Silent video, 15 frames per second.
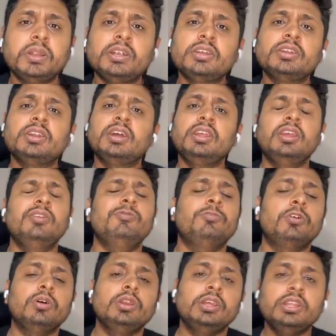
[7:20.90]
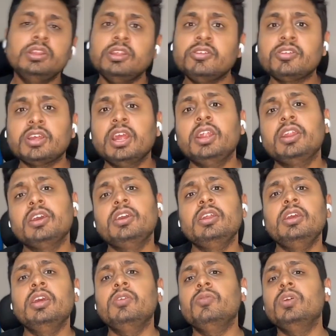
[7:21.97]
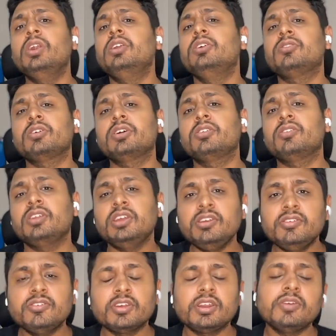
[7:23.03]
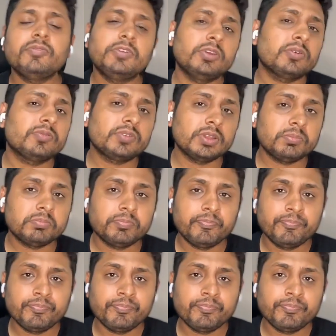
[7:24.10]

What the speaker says: pattern again fall in this category, and we'll discuss each and every of them.